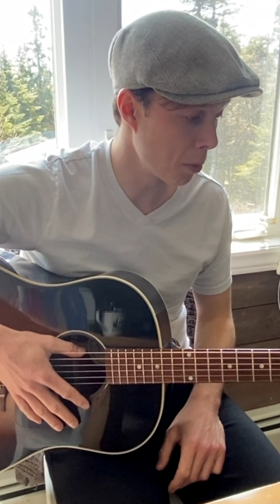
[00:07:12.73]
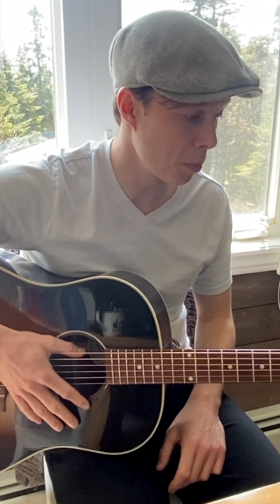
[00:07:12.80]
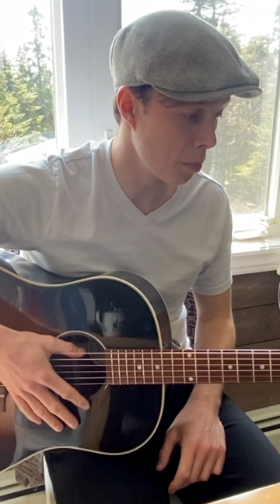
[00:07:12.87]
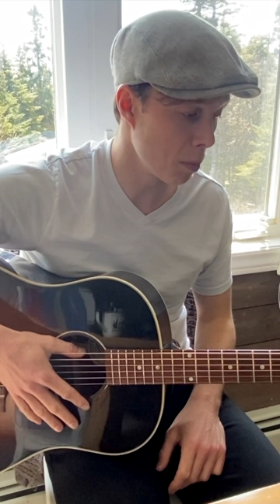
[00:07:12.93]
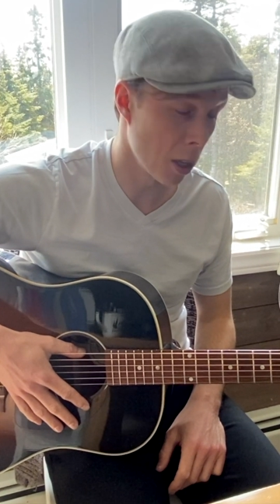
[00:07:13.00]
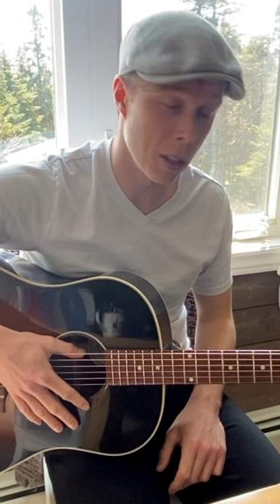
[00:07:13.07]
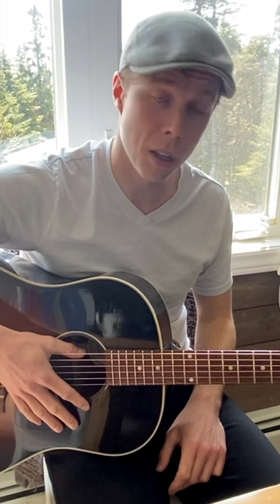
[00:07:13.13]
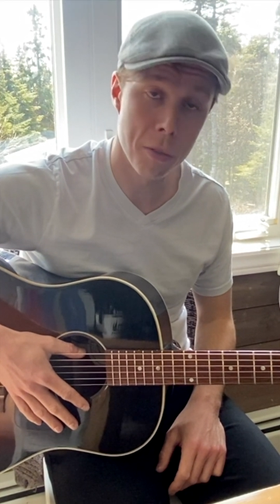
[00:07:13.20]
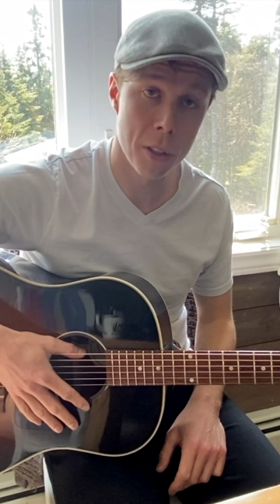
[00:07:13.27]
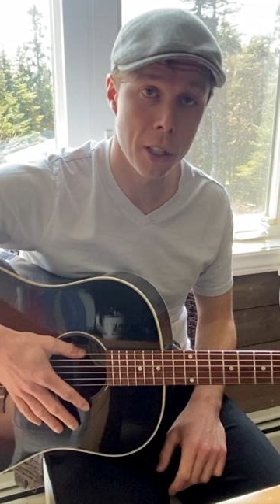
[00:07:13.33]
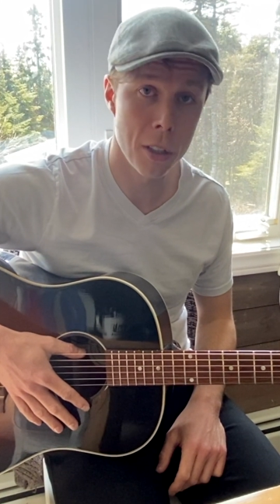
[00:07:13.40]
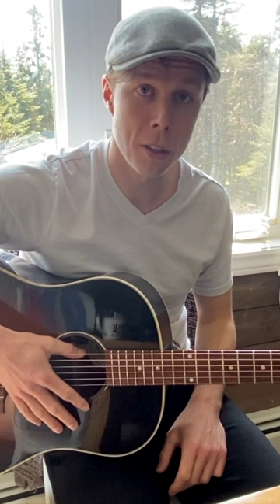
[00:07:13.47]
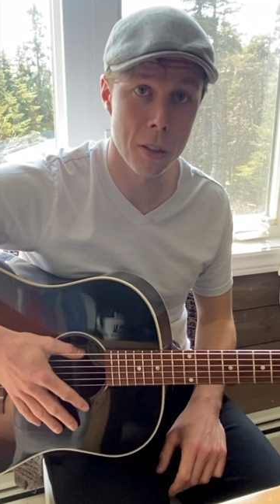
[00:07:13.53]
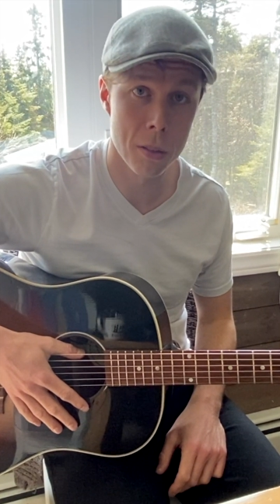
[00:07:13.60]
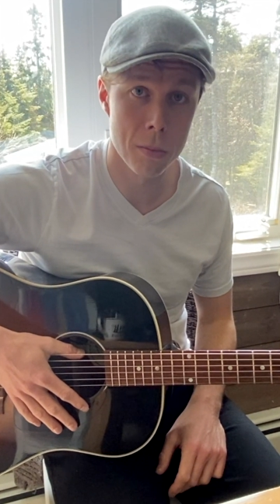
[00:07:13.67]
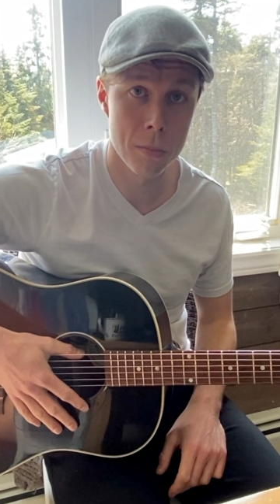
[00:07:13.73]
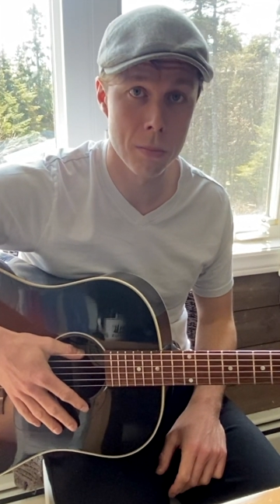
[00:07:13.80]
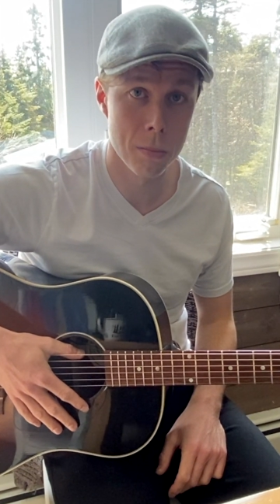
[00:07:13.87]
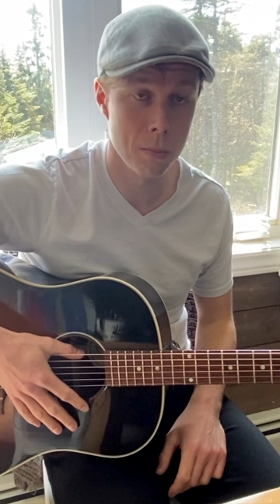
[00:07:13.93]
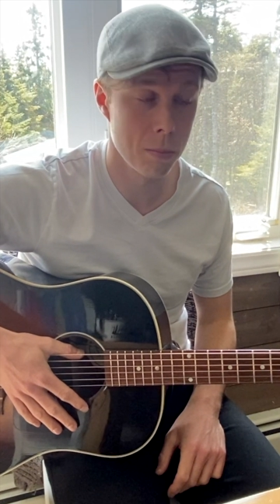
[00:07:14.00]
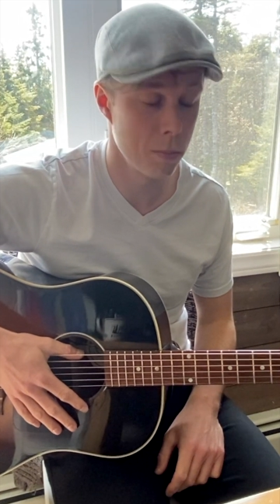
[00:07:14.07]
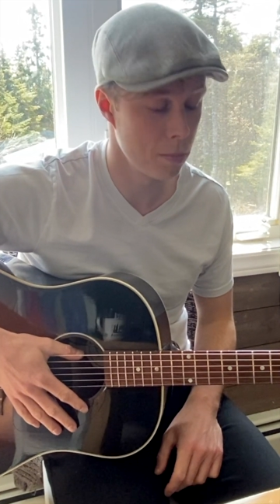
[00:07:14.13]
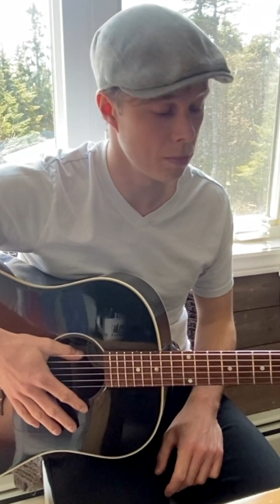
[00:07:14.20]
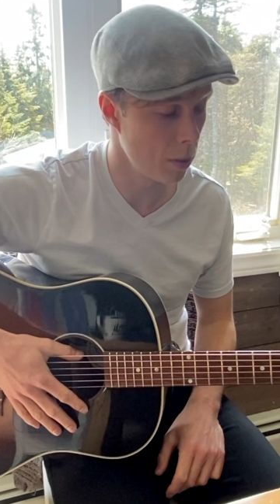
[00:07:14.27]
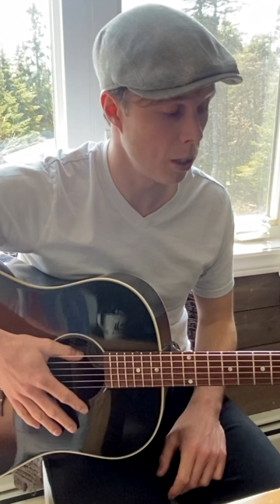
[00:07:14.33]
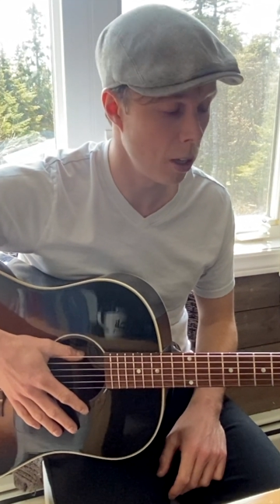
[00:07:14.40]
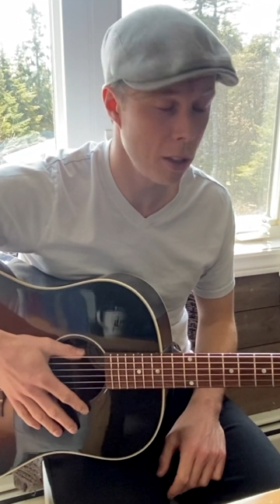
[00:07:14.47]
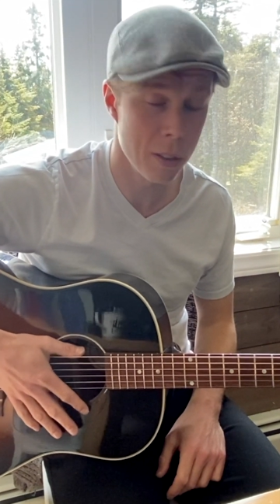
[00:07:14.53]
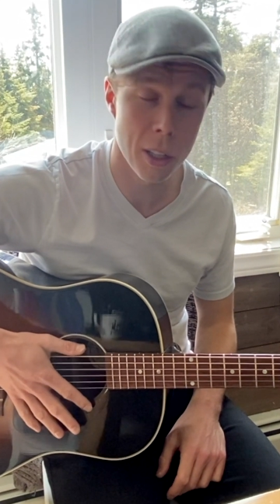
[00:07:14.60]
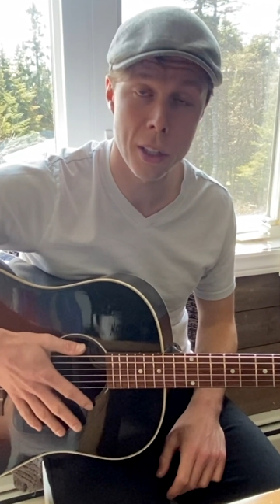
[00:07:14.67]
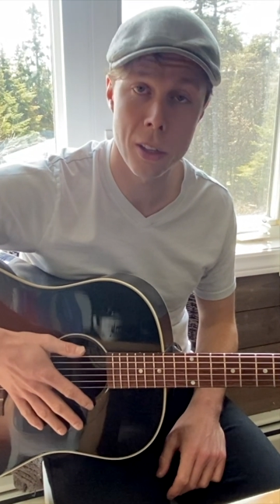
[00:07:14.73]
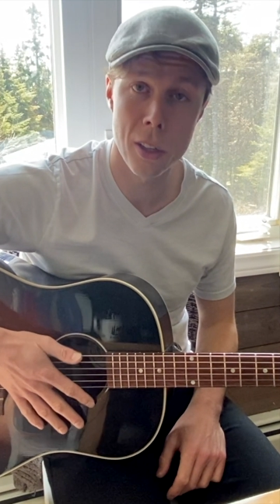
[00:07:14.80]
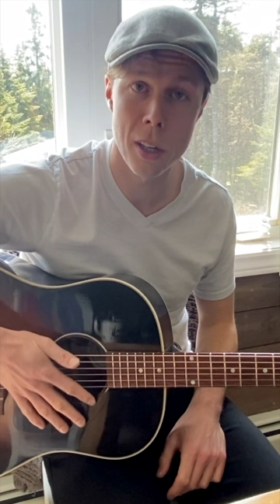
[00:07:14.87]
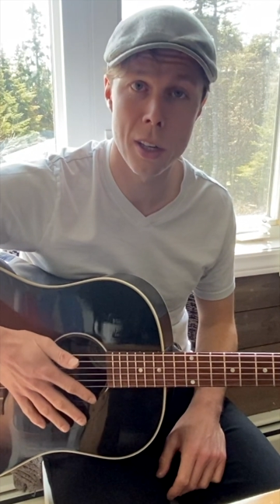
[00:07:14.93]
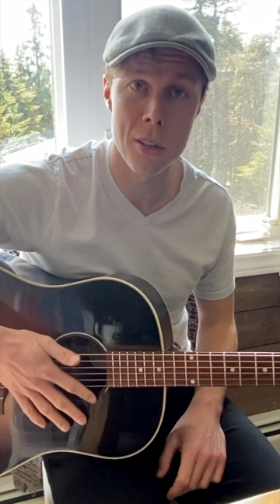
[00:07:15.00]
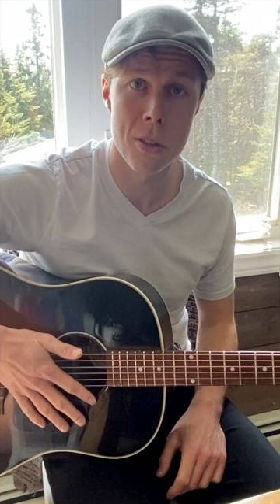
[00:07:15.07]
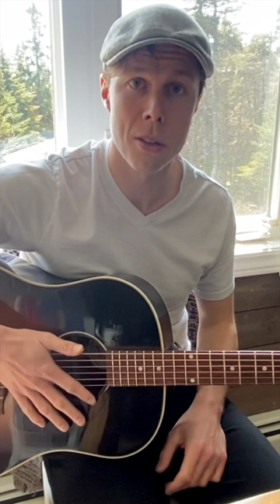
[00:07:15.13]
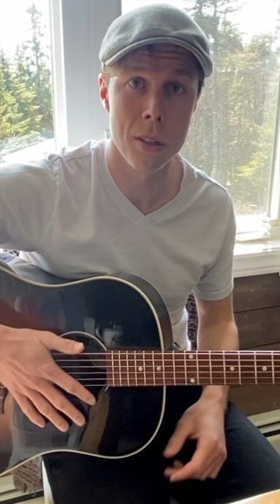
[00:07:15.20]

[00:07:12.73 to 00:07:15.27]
love to hear it. All right, thank you guys.